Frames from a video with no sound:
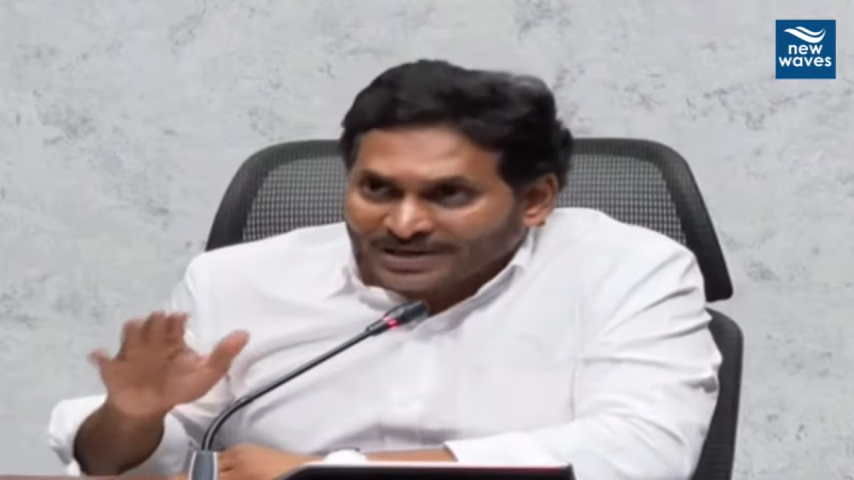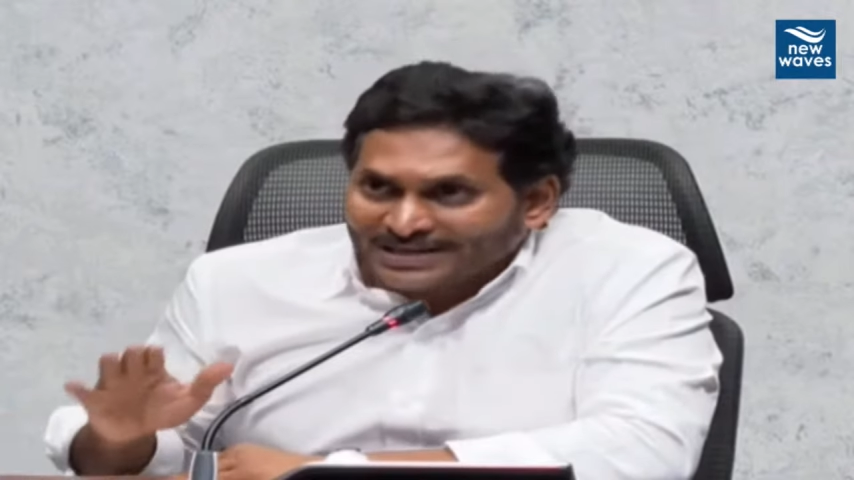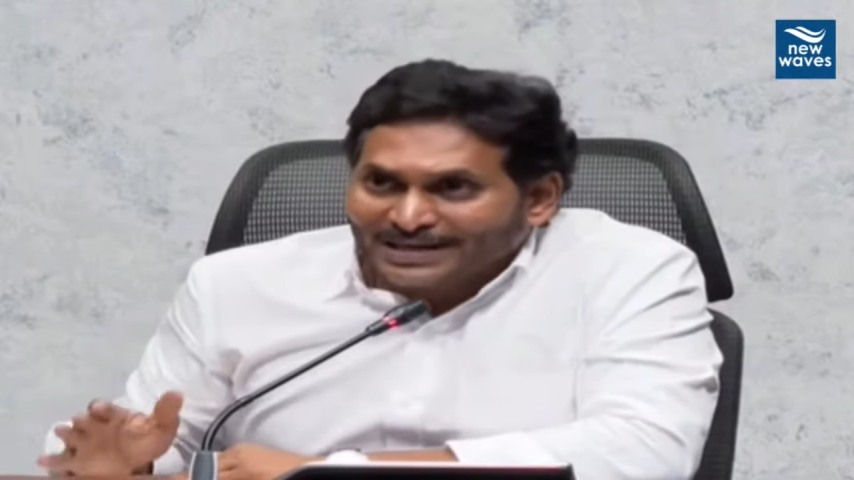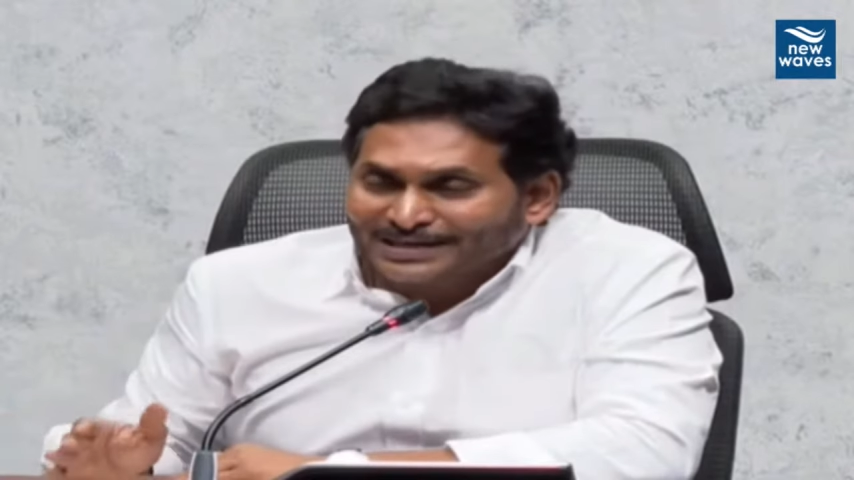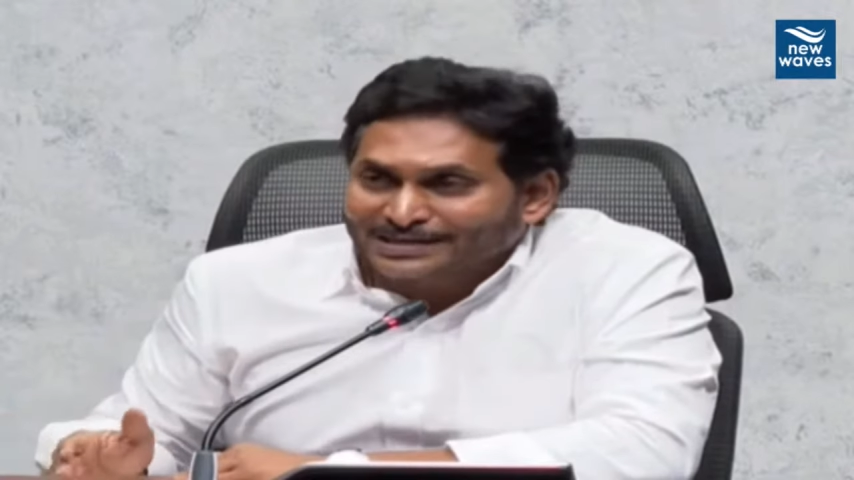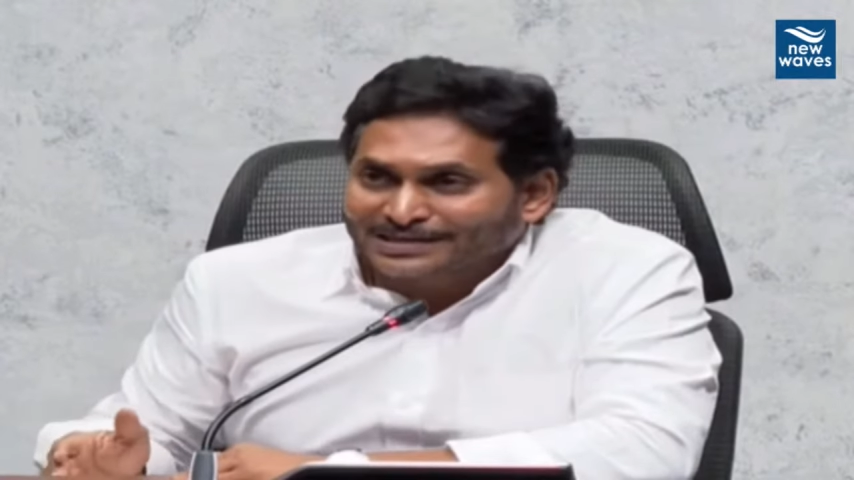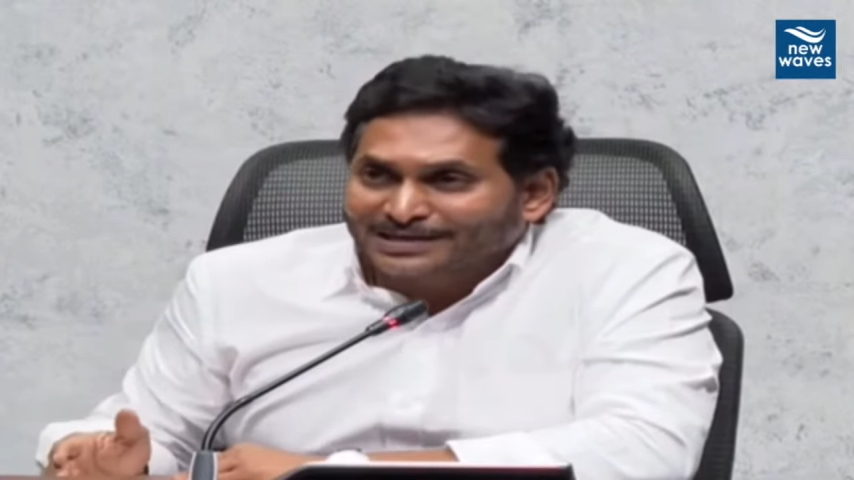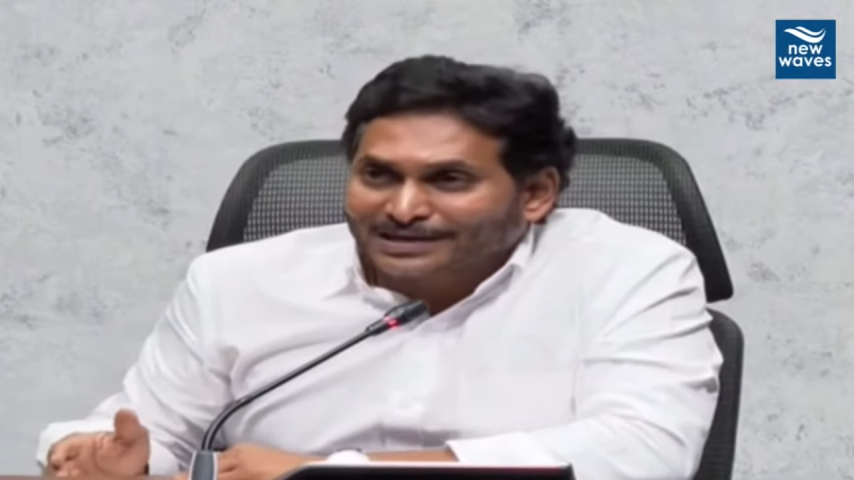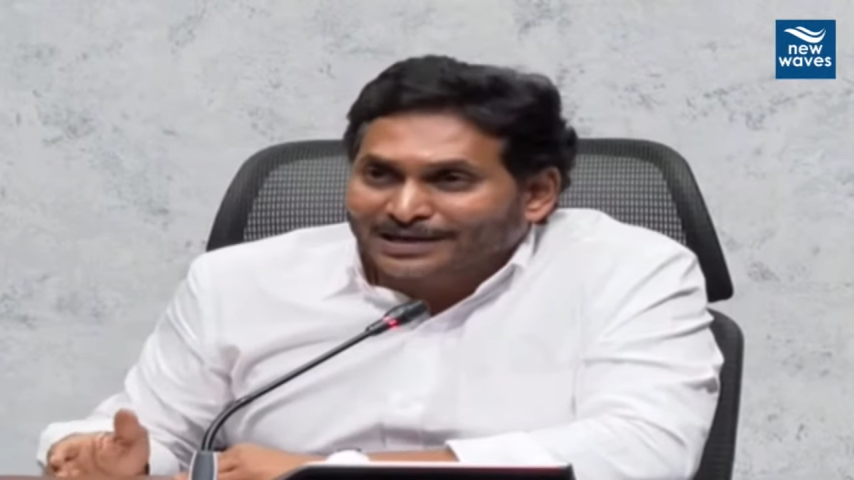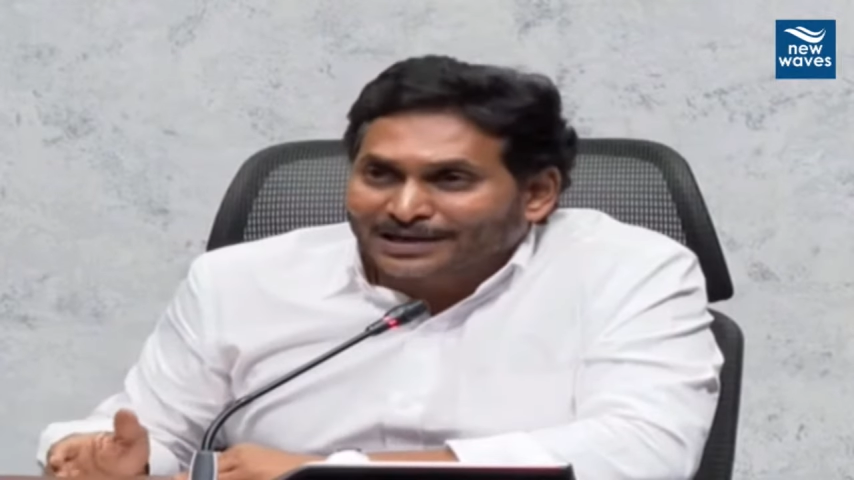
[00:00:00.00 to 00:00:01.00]
This is where it
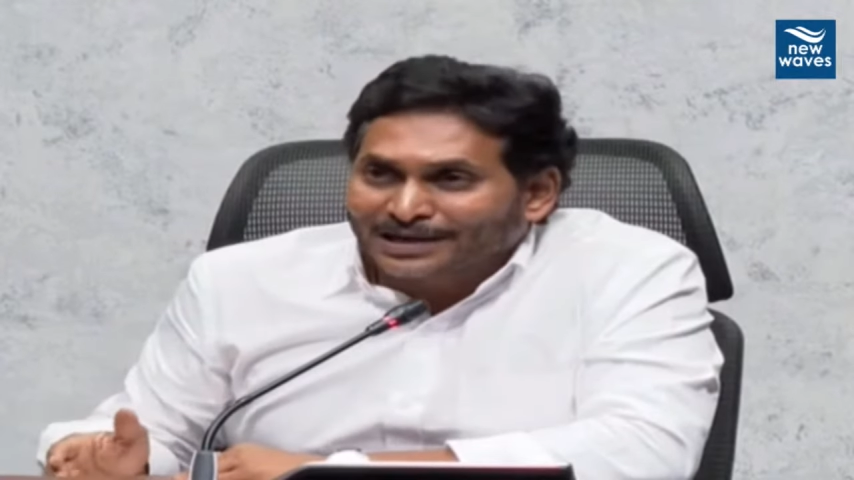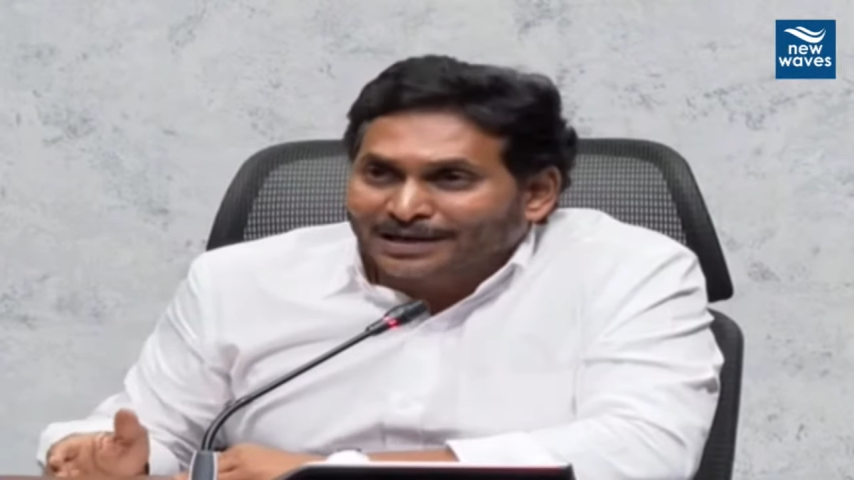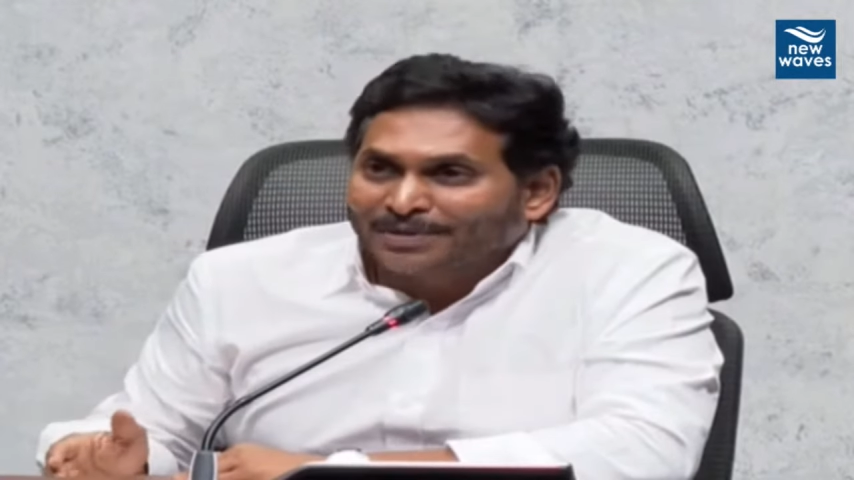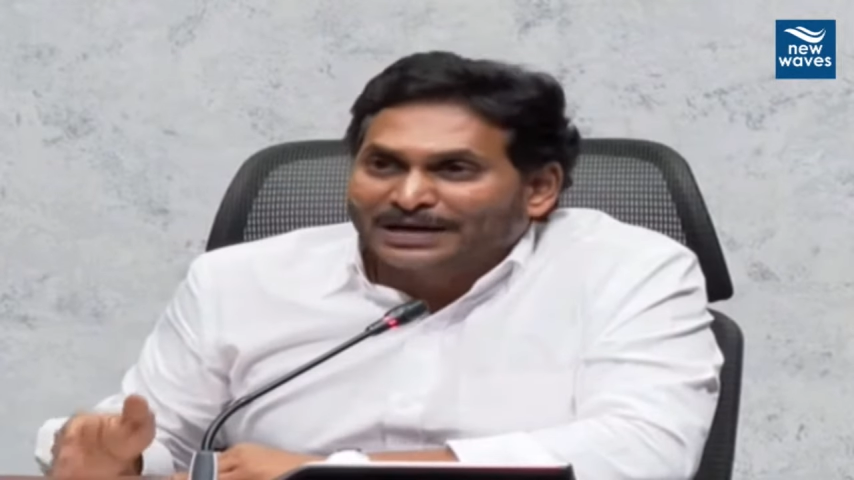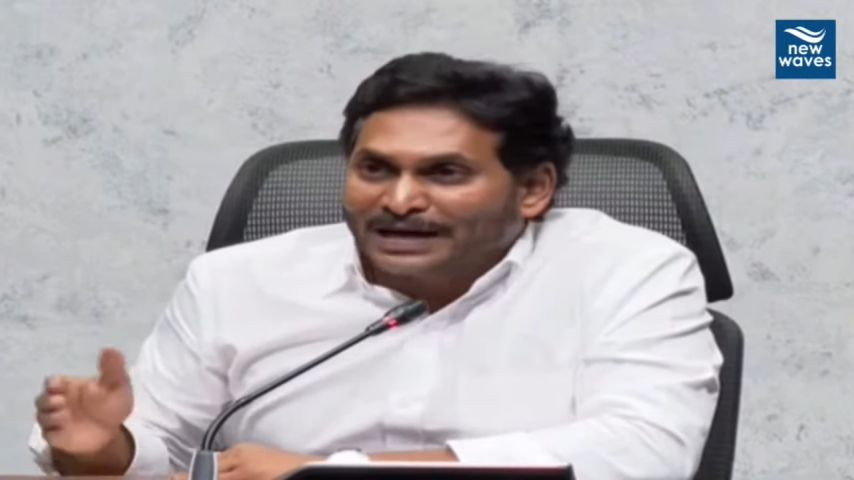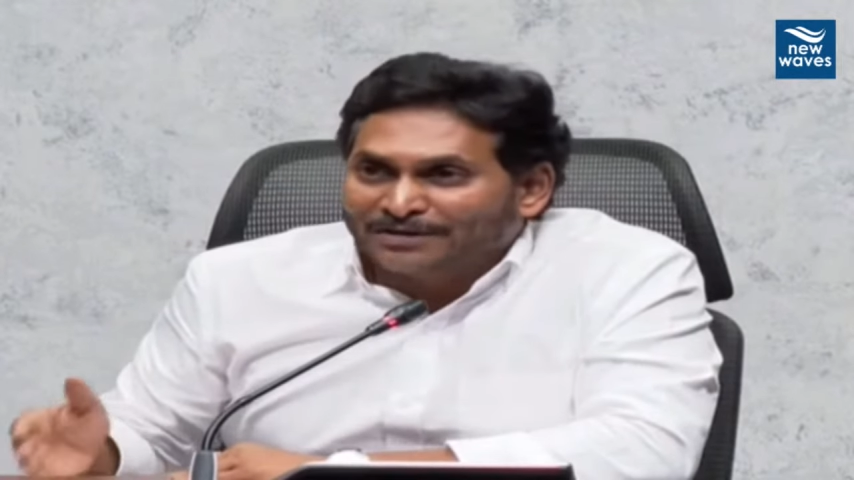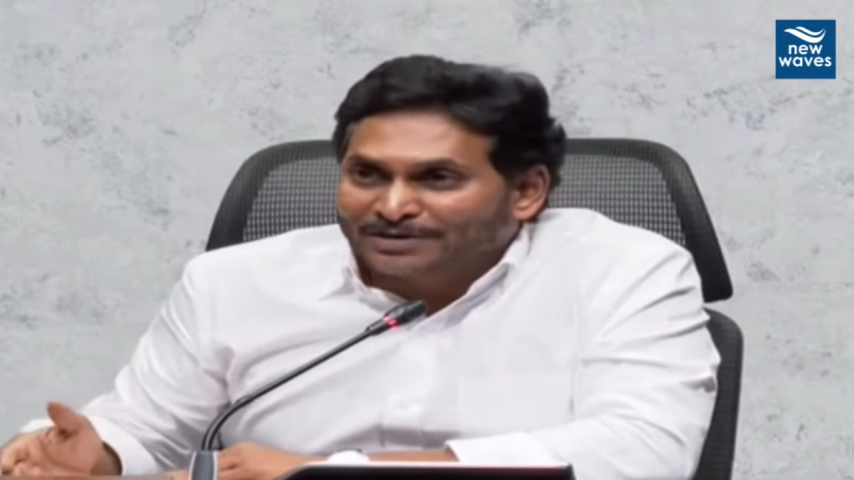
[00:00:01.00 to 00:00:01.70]
ends. But